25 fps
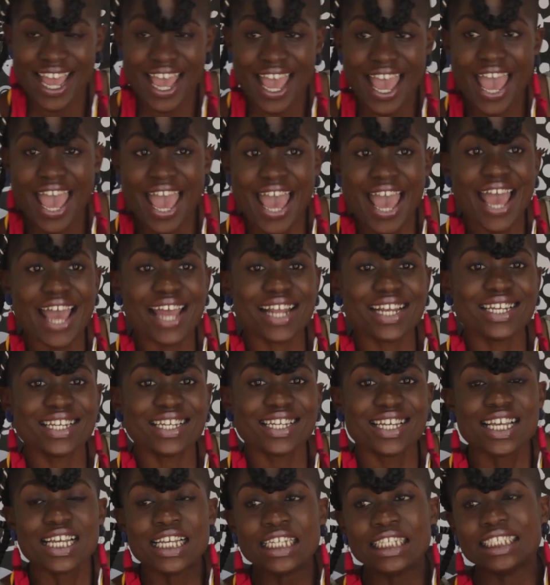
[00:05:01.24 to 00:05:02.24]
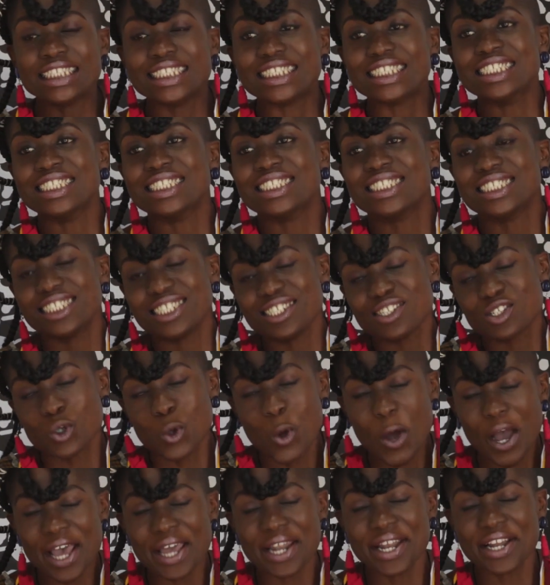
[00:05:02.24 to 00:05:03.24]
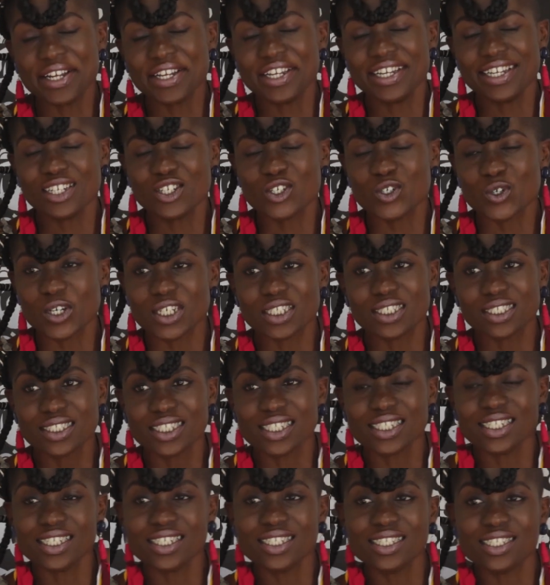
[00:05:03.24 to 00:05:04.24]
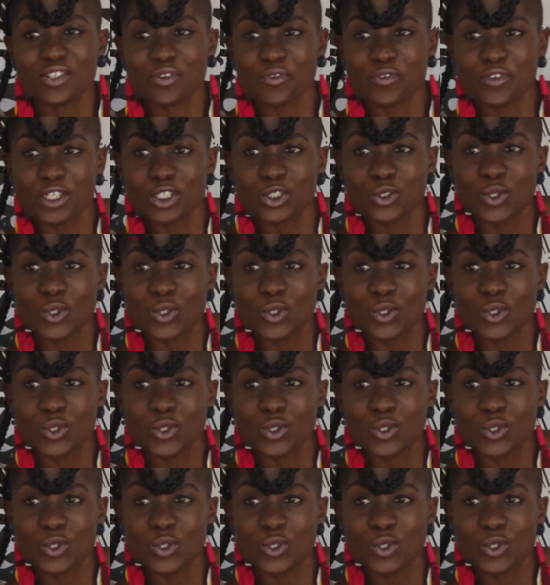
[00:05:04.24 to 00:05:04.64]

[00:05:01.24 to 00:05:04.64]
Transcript: And she's quite an interesting individual,